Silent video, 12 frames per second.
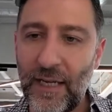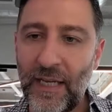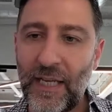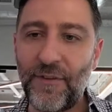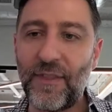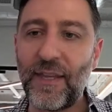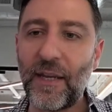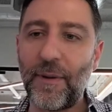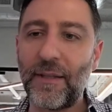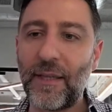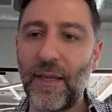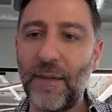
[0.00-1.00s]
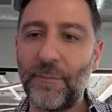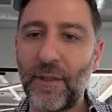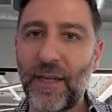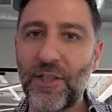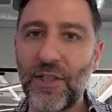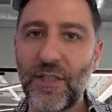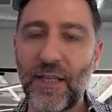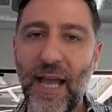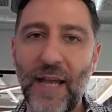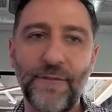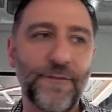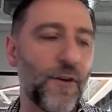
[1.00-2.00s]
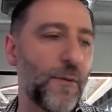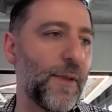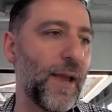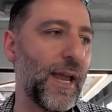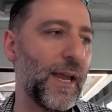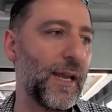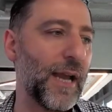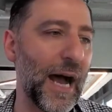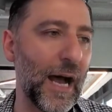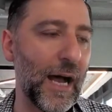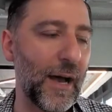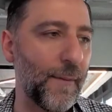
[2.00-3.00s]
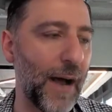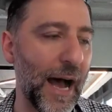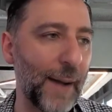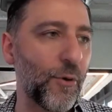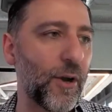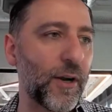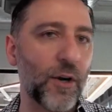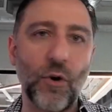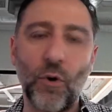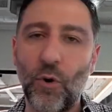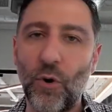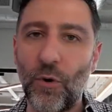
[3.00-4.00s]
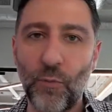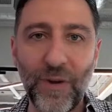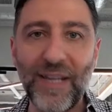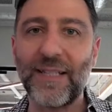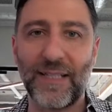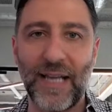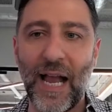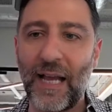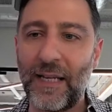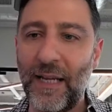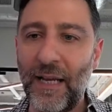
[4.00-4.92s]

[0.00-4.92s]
If you think about the implications of that from a operator or REIT side,